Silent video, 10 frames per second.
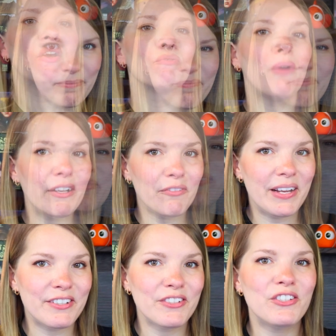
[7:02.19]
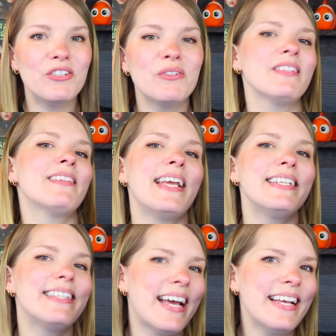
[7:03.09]
Wreck Raiders uses
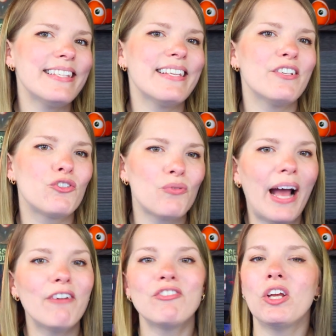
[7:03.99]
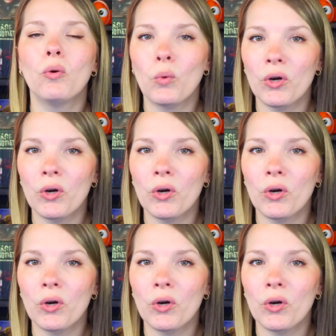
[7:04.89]
a dice drafting